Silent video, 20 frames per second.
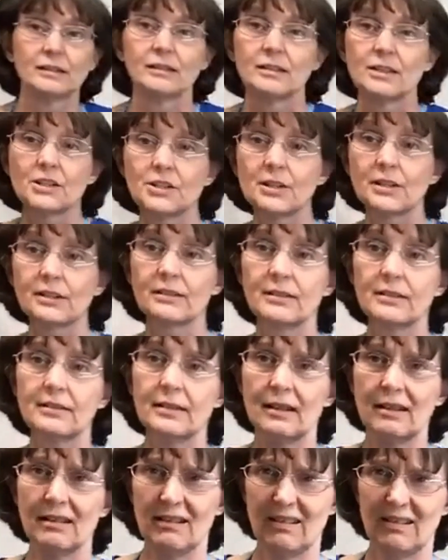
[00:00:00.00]
check this
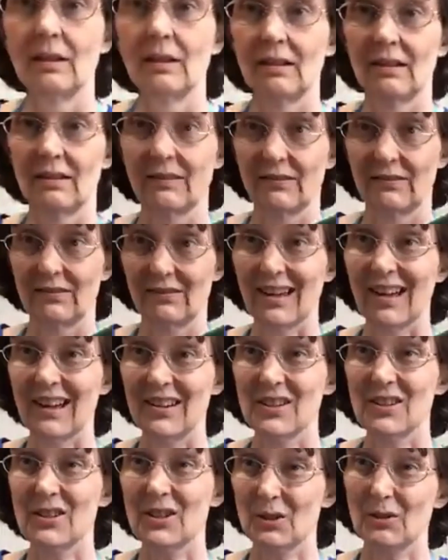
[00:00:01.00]
out. I
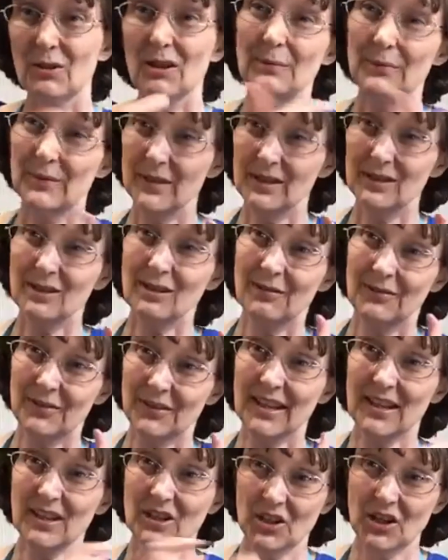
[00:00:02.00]
just scrubbed this off of
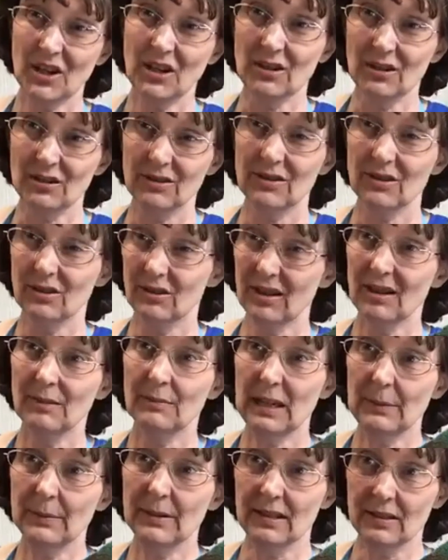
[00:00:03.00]
that chair. So yeah,
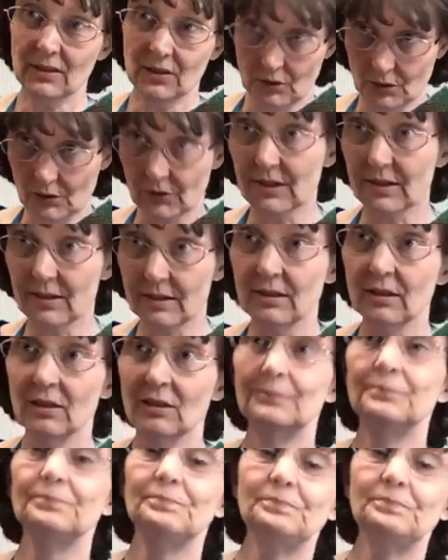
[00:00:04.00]
maybe it is dirty still.